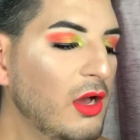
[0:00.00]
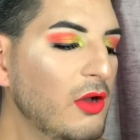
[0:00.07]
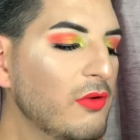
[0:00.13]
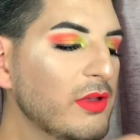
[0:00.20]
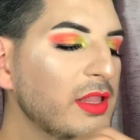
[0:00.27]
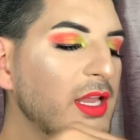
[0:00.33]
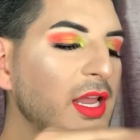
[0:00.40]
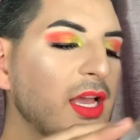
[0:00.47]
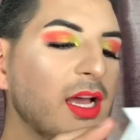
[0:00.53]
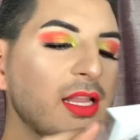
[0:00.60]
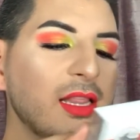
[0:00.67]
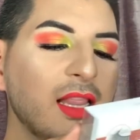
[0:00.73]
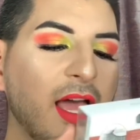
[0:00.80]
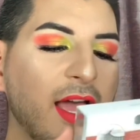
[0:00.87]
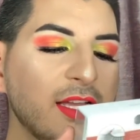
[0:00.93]
And then I got
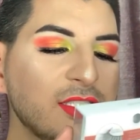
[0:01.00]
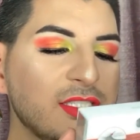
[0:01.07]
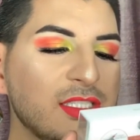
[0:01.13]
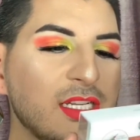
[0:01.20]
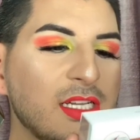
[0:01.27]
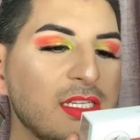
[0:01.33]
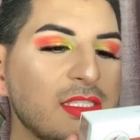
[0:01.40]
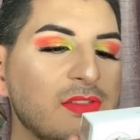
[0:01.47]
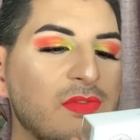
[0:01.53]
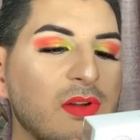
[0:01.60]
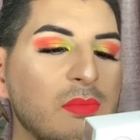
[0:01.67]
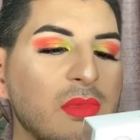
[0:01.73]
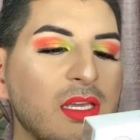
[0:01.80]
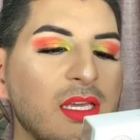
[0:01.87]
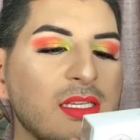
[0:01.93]
lashes
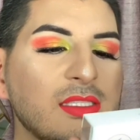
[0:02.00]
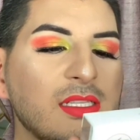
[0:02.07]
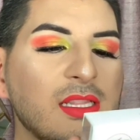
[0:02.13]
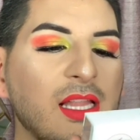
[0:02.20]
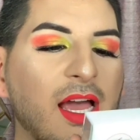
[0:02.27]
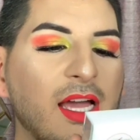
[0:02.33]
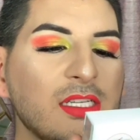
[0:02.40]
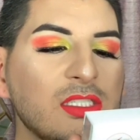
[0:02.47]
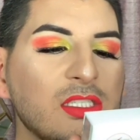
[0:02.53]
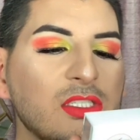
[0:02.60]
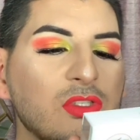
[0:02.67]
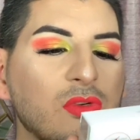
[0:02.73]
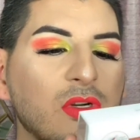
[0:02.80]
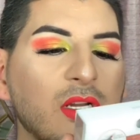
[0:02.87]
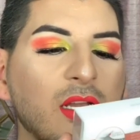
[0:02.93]
from Kiss Lash
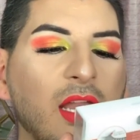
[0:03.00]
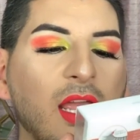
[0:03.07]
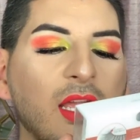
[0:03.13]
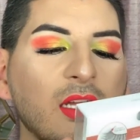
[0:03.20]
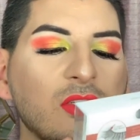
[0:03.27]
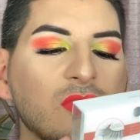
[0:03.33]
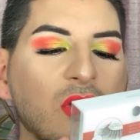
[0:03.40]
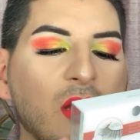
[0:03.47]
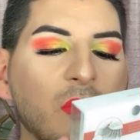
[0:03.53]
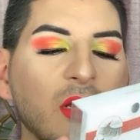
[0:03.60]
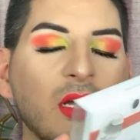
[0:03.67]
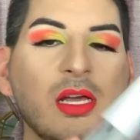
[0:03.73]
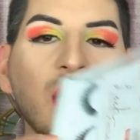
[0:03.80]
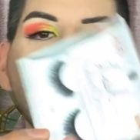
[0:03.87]
Couture Naked Drama.